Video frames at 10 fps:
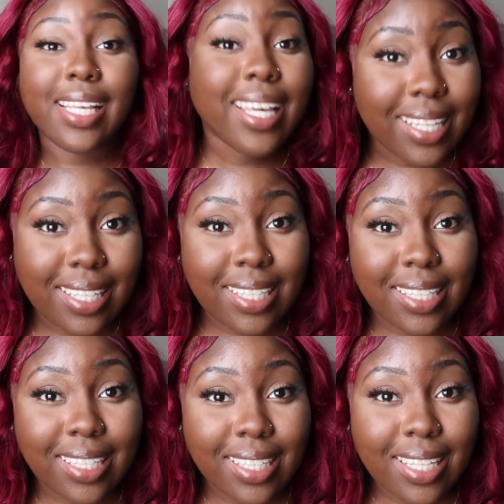
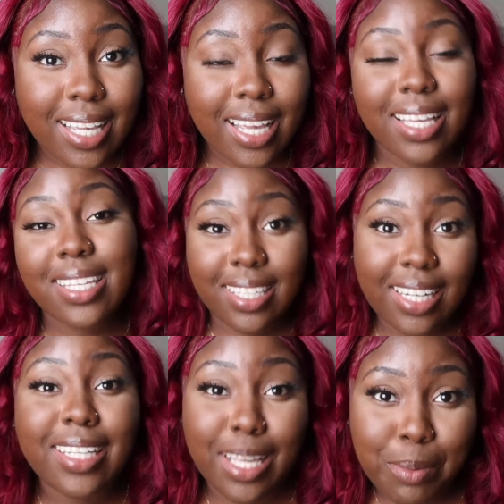this is
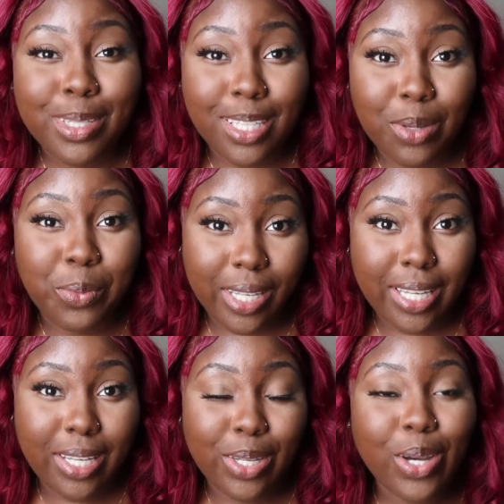another amazon
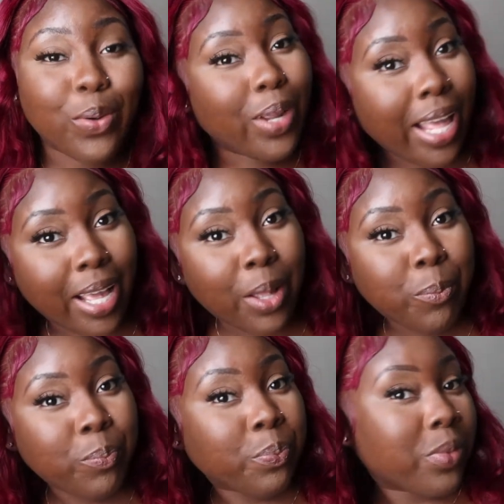wig okay
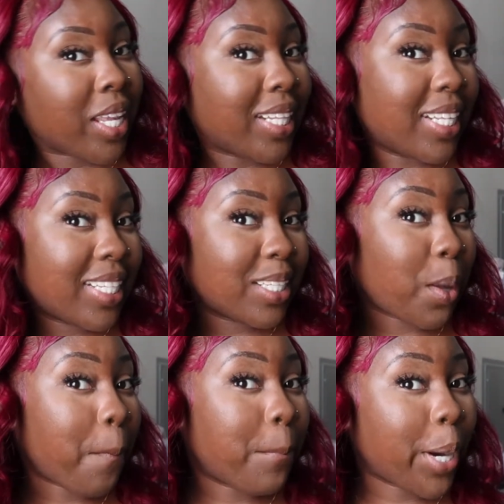this is
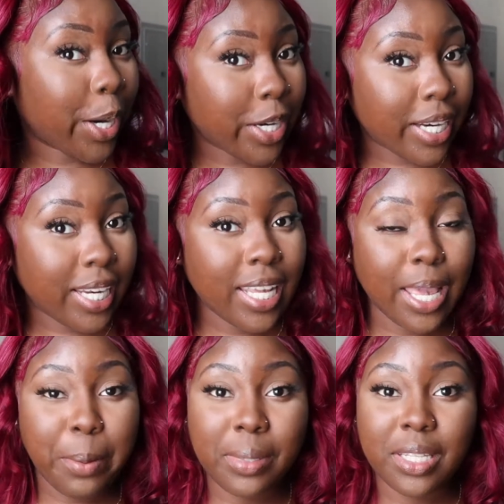a burgundy
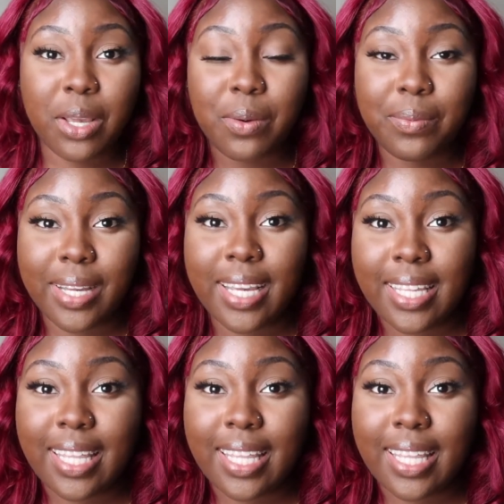amazon wig